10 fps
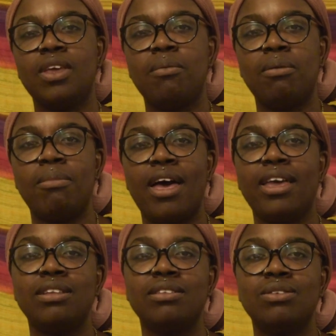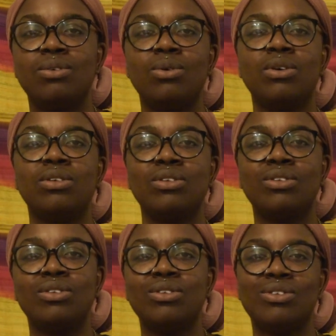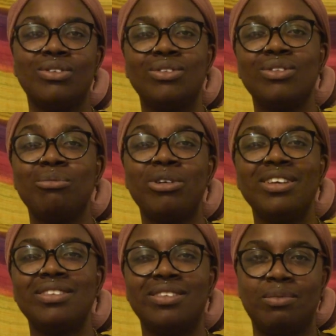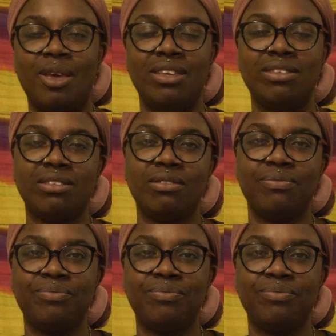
coming back into the present space.